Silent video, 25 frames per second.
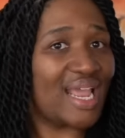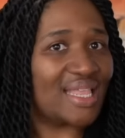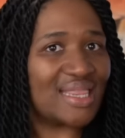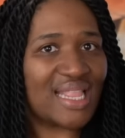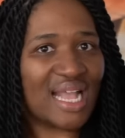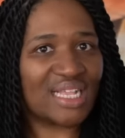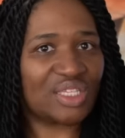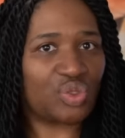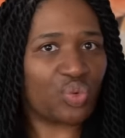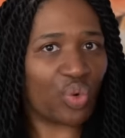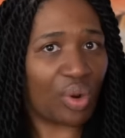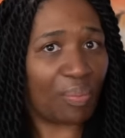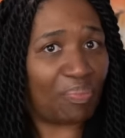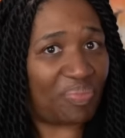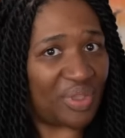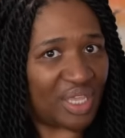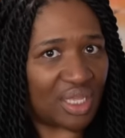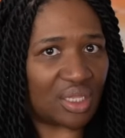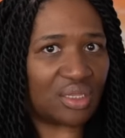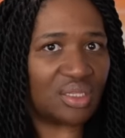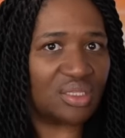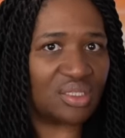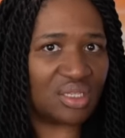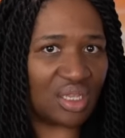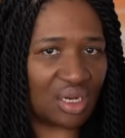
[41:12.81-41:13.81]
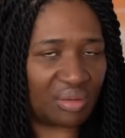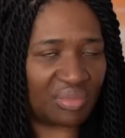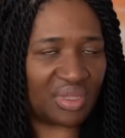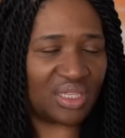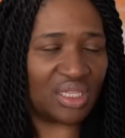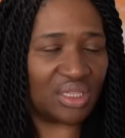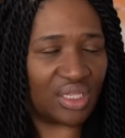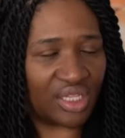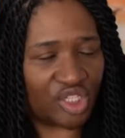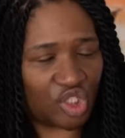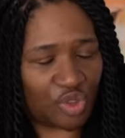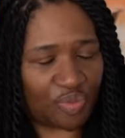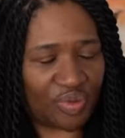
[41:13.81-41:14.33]
And that's where Beale is going to be the
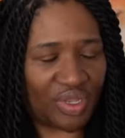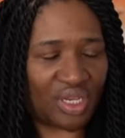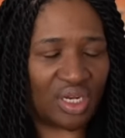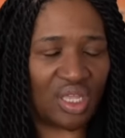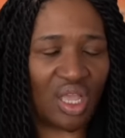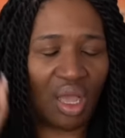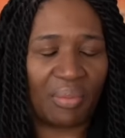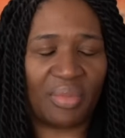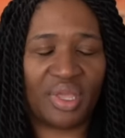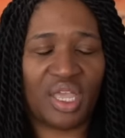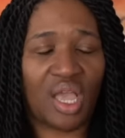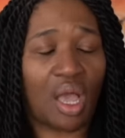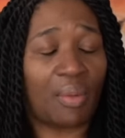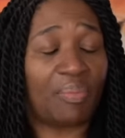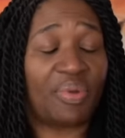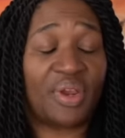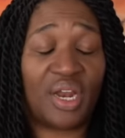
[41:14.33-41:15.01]
linchpin coming up.